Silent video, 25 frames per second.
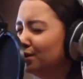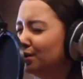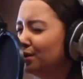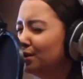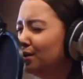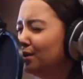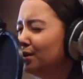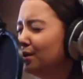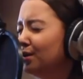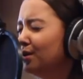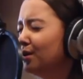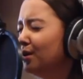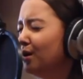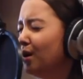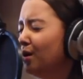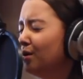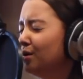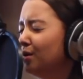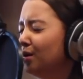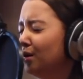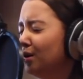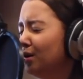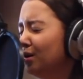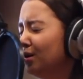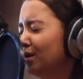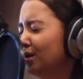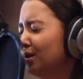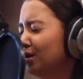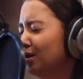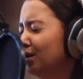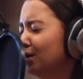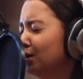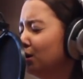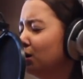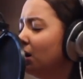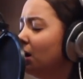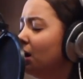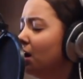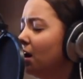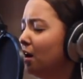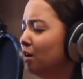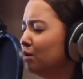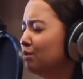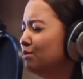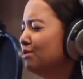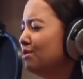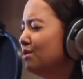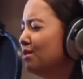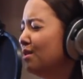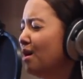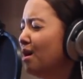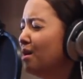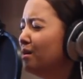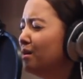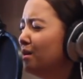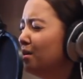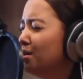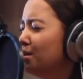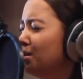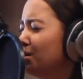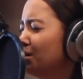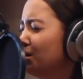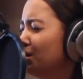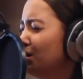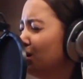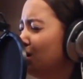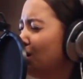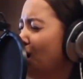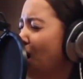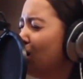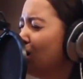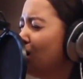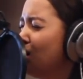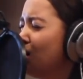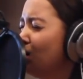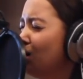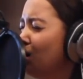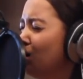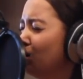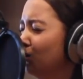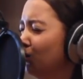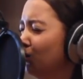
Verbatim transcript: jam on those for a bit. Absolutely. What about you, love?